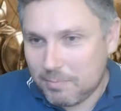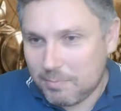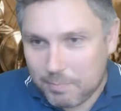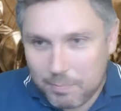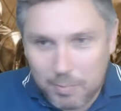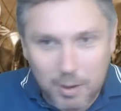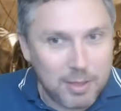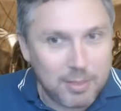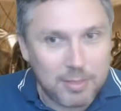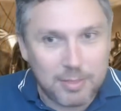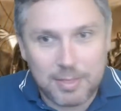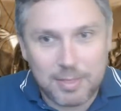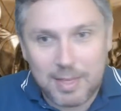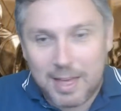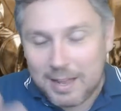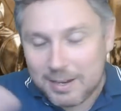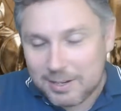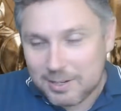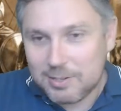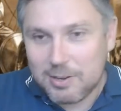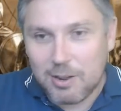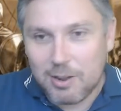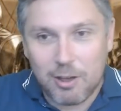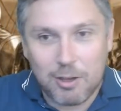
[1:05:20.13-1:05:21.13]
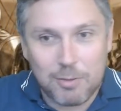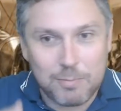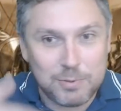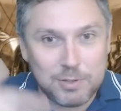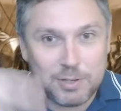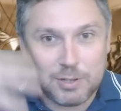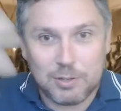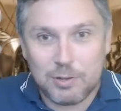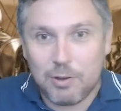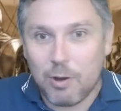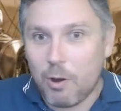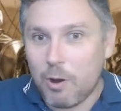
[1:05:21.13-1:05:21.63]
by that time
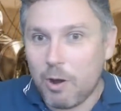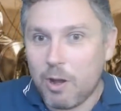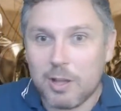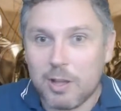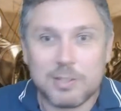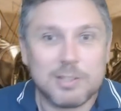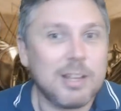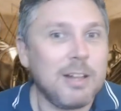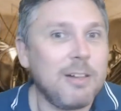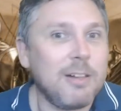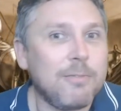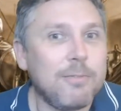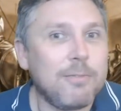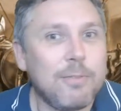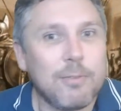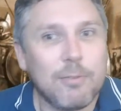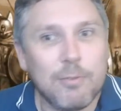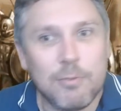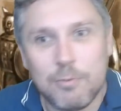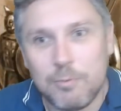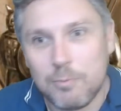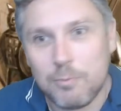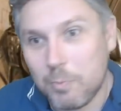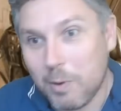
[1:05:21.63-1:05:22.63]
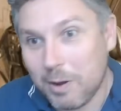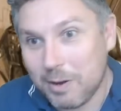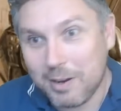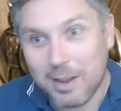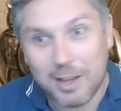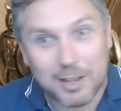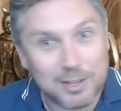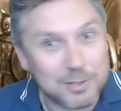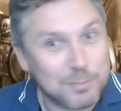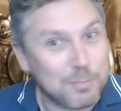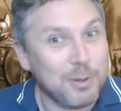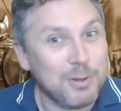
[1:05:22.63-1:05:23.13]
she'd got herself through one
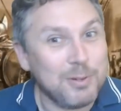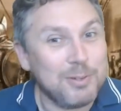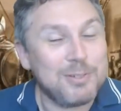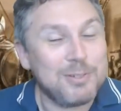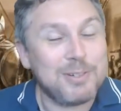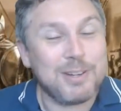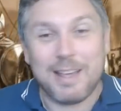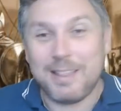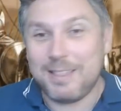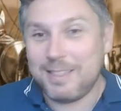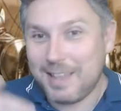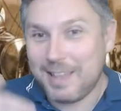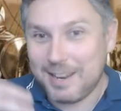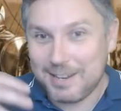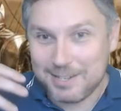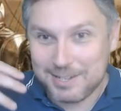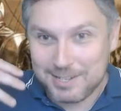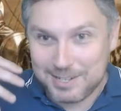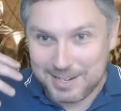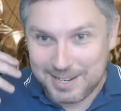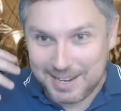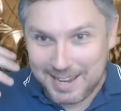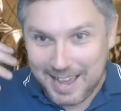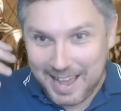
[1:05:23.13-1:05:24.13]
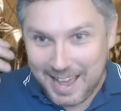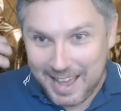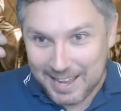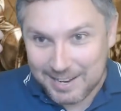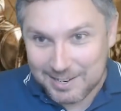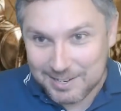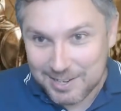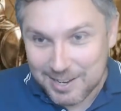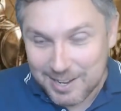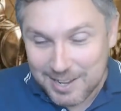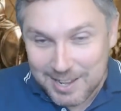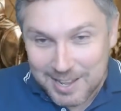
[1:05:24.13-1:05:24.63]
husband and then she
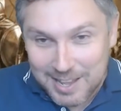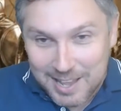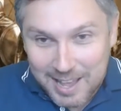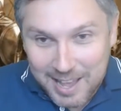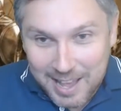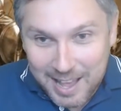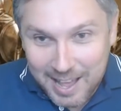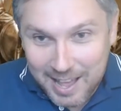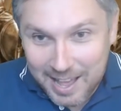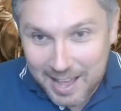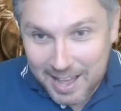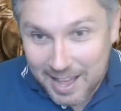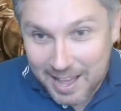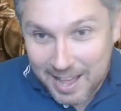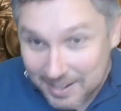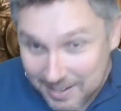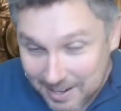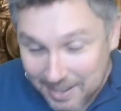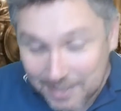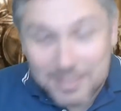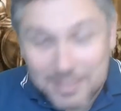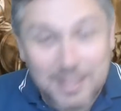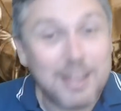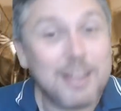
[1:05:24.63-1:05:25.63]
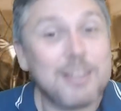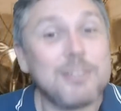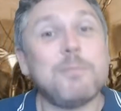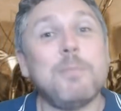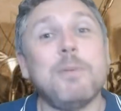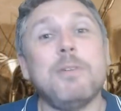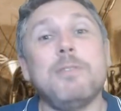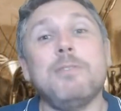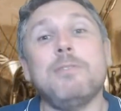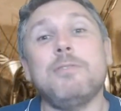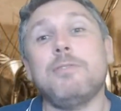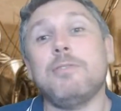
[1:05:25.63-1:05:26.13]
had uh, another
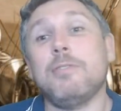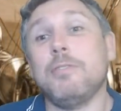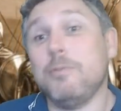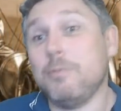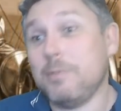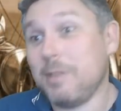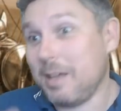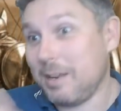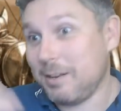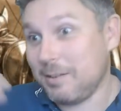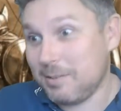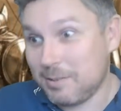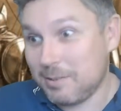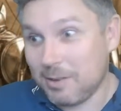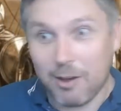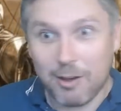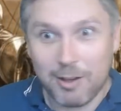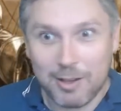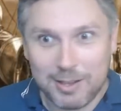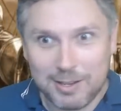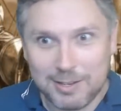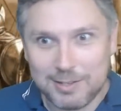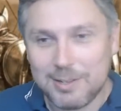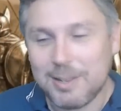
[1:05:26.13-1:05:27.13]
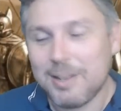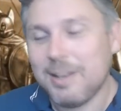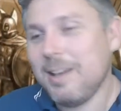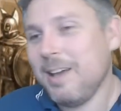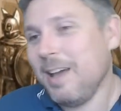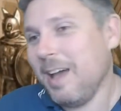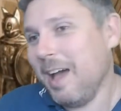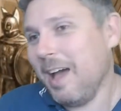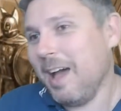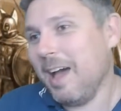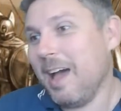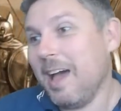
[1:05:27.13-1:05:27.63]
husband who then died
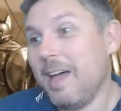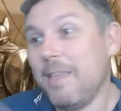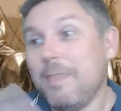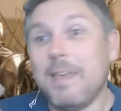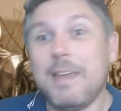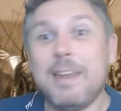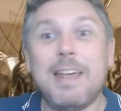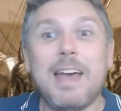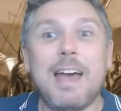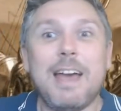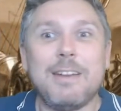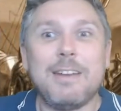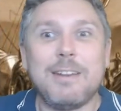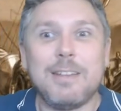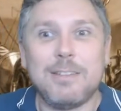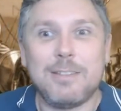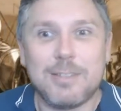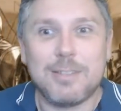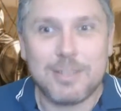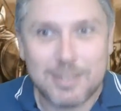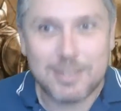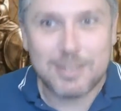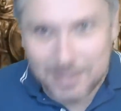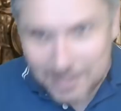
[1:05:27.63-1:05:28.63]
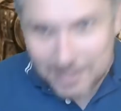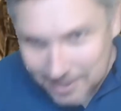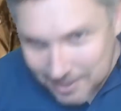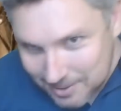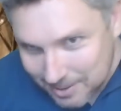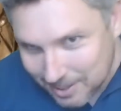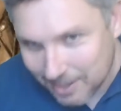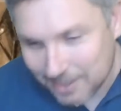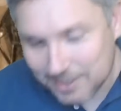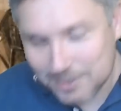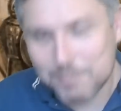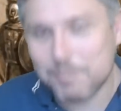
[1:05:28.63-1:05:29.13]
uh, and then had a third
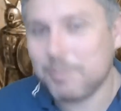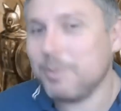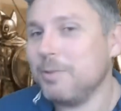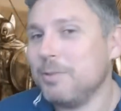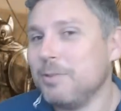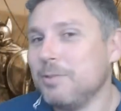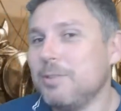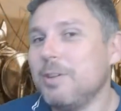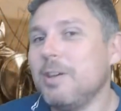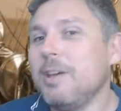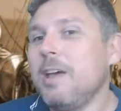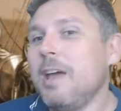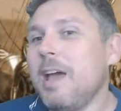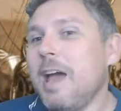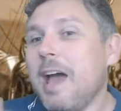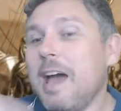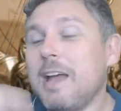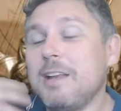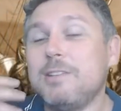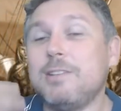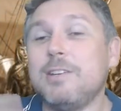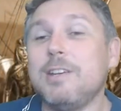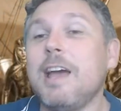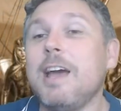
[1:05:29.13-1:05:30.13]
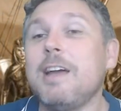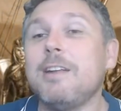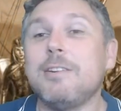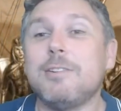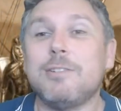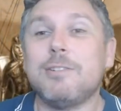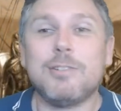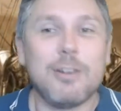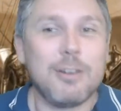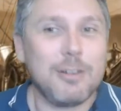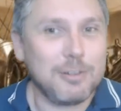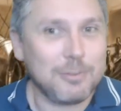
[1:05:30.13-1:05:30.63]
husband and she had a
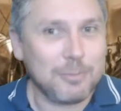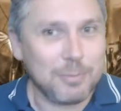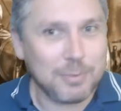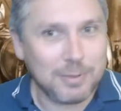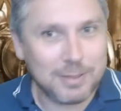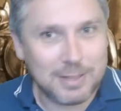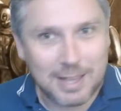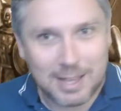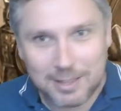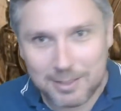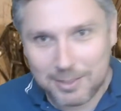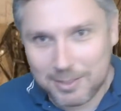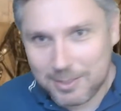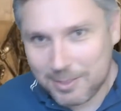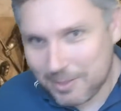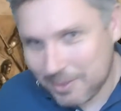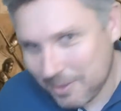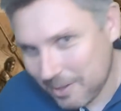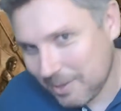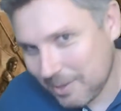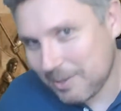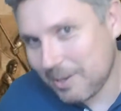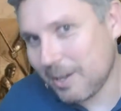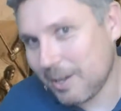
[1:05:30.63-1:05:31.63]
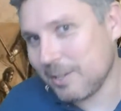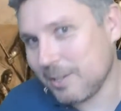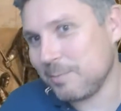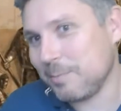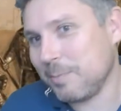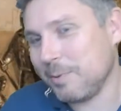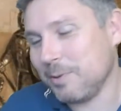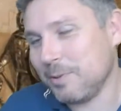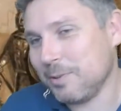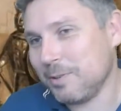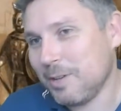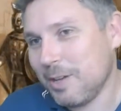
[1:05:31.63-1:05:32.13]
child with that third
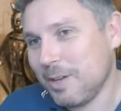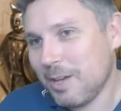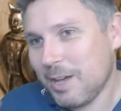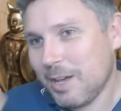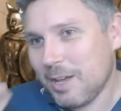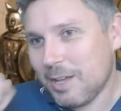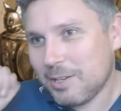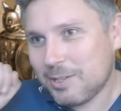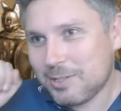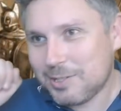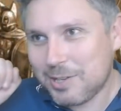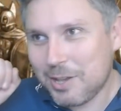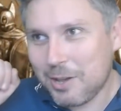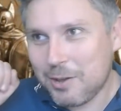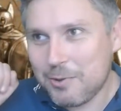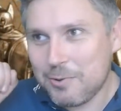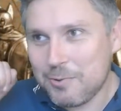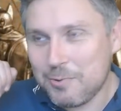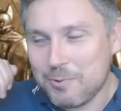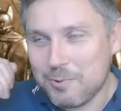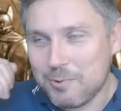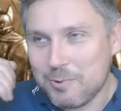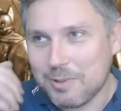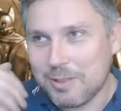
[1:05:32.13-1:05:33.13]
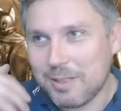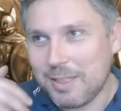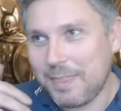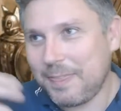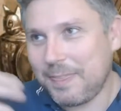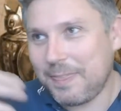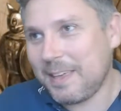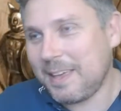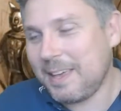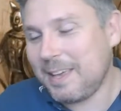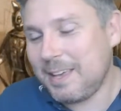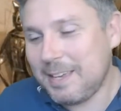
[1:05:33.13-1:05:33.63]
husband so
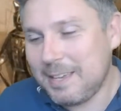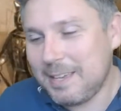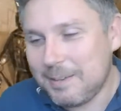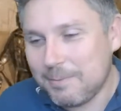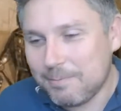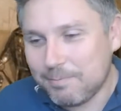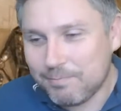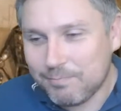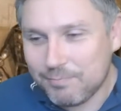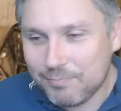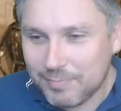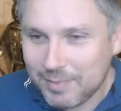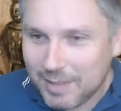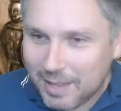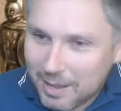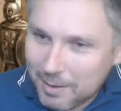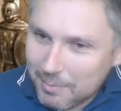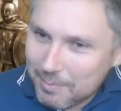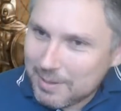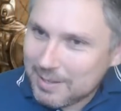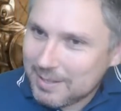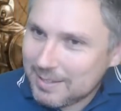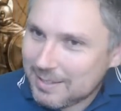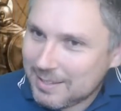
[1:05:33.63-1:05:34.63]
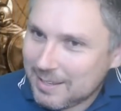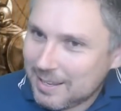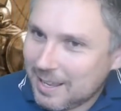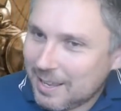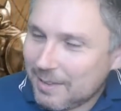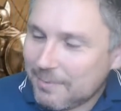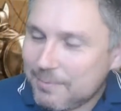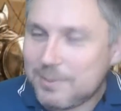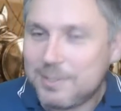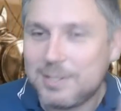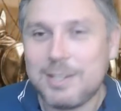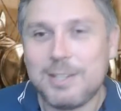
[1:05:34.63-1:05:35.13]
they i mean
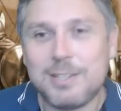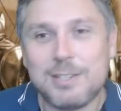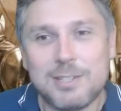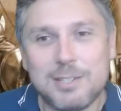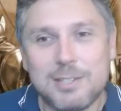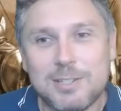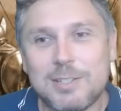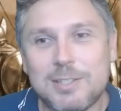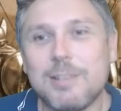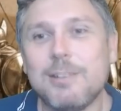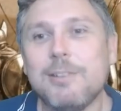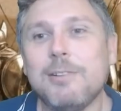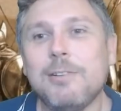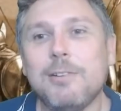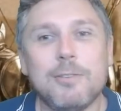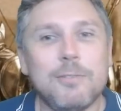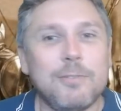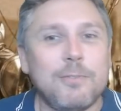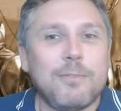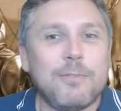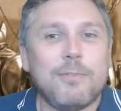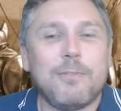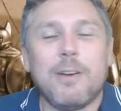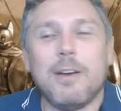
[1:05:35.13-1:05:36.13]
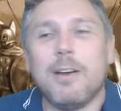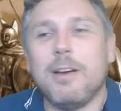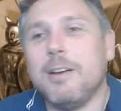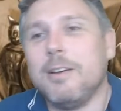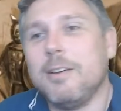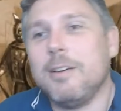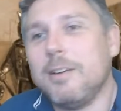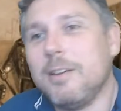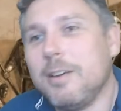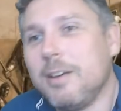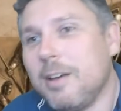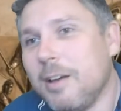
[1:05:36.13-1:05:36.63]
if she's still of
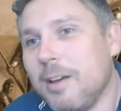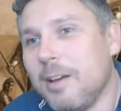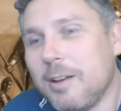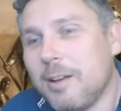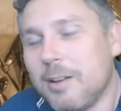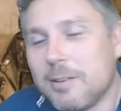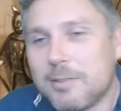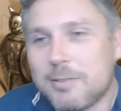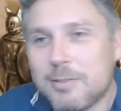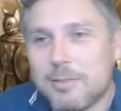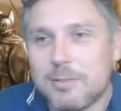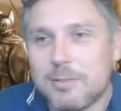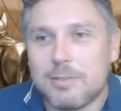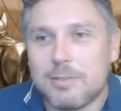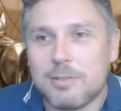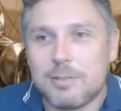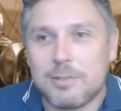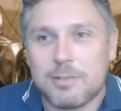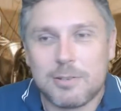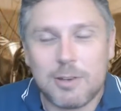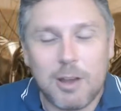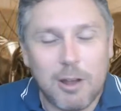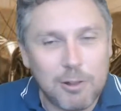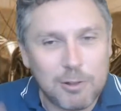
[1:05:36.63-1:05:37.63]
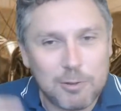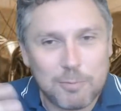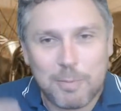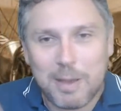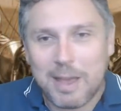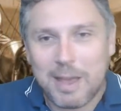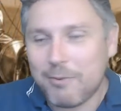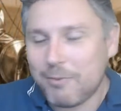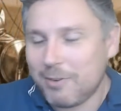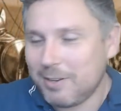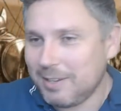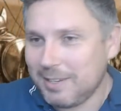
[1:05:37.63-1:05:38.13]
uh, uh
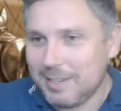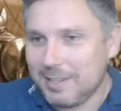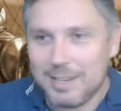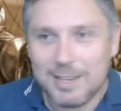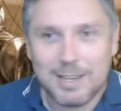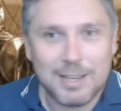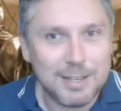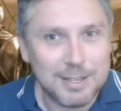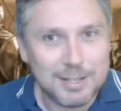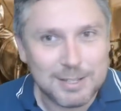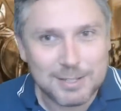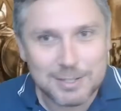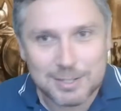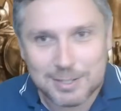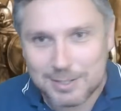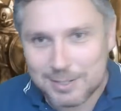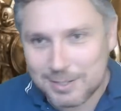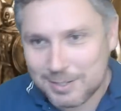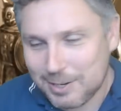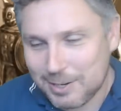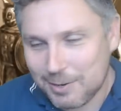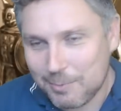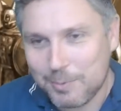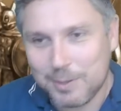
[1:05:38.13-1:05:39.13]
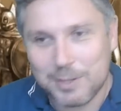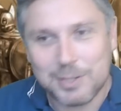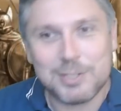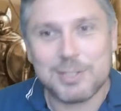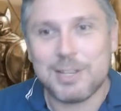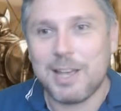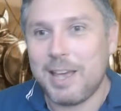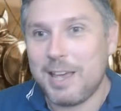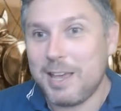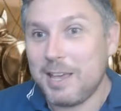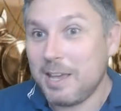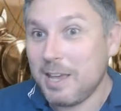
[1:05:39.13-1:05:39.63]
childbearing years shall we
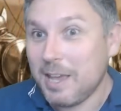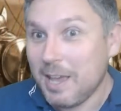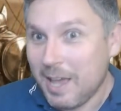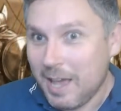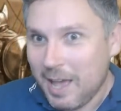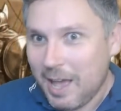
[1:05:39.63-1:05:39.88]
say